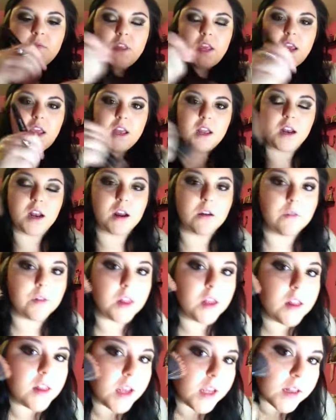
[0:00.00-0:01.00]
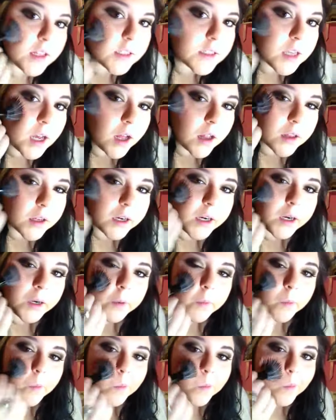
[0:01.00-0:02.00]
And I really like this color
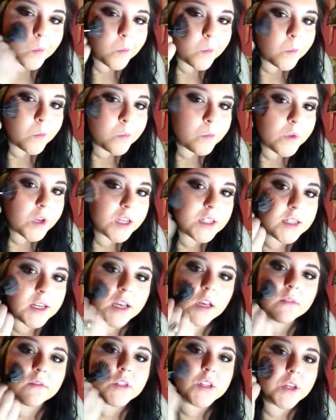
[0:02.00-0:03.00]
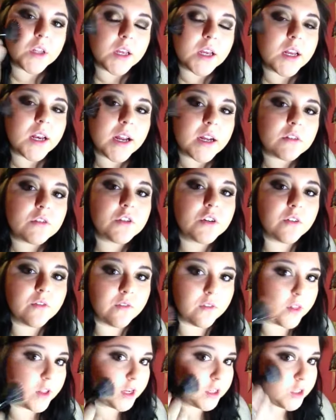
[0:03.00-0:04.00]
because it gives you like a natural
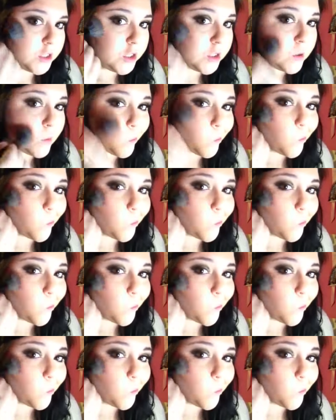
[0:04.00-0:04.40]
flush.